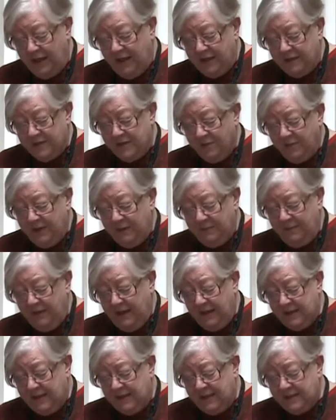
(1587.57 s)
So it
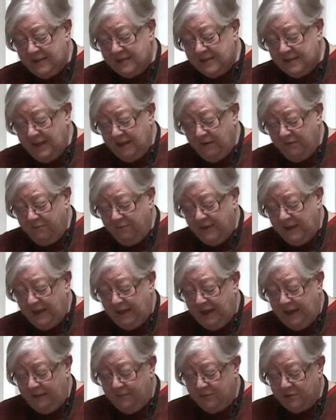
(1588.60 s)
meant instead of being
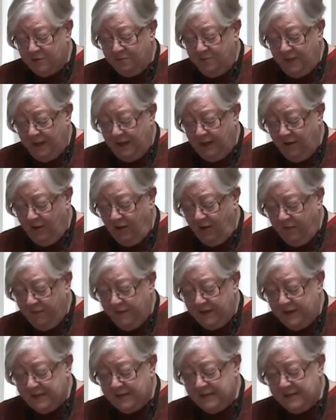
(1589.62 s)
able to pay off
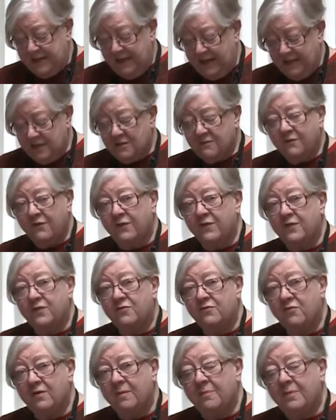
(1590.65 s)
his debts for the
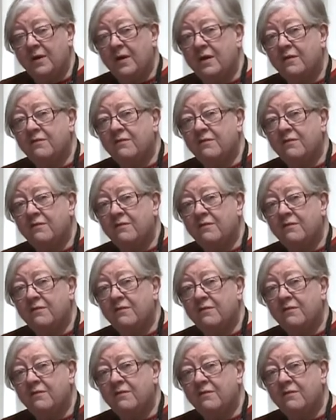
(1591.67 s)
trip,